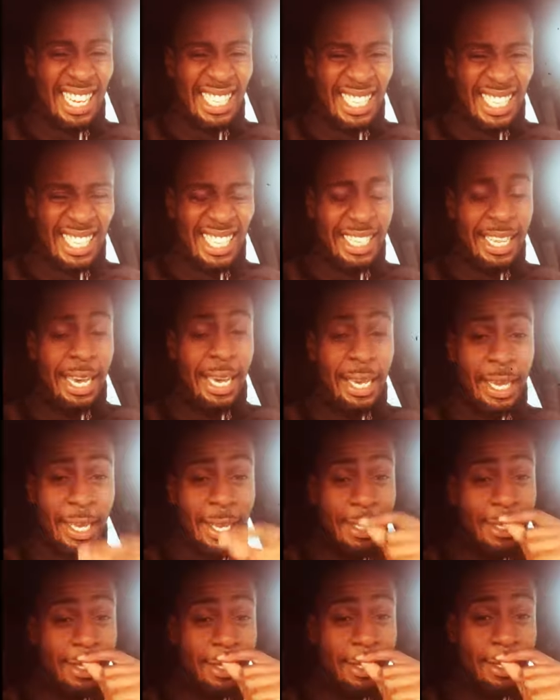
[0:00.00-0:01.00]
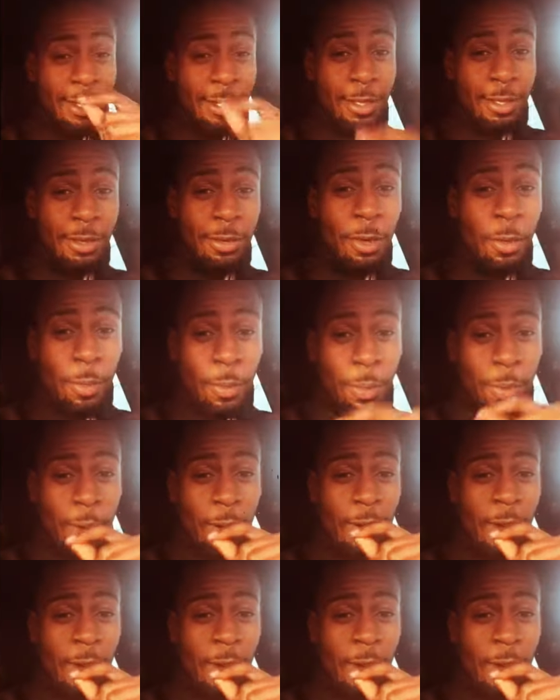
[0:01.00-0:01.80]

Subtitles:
Today is a super